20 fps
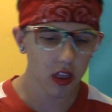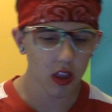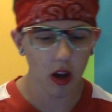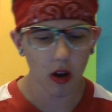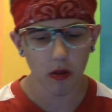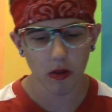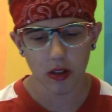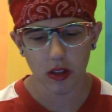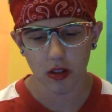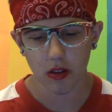
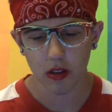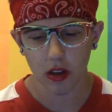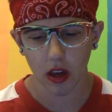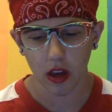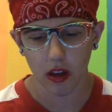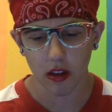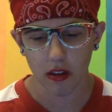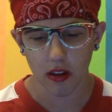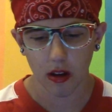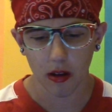No, it's
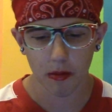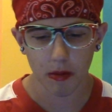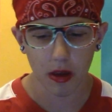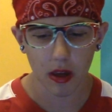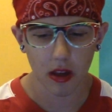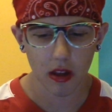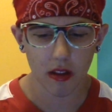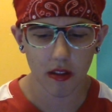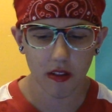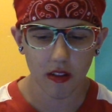okay,
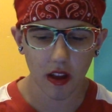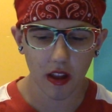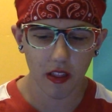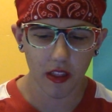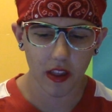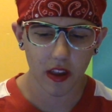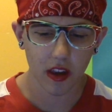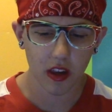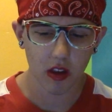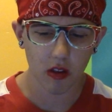Tommy. It's not
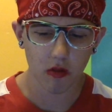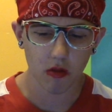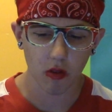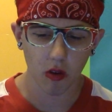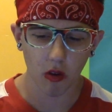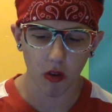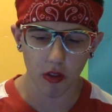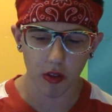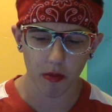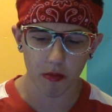like you
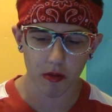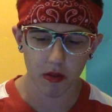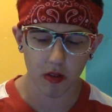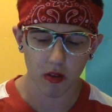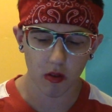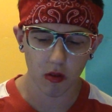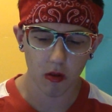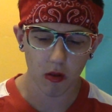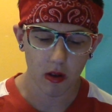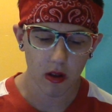told them
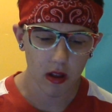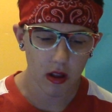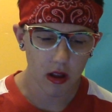to.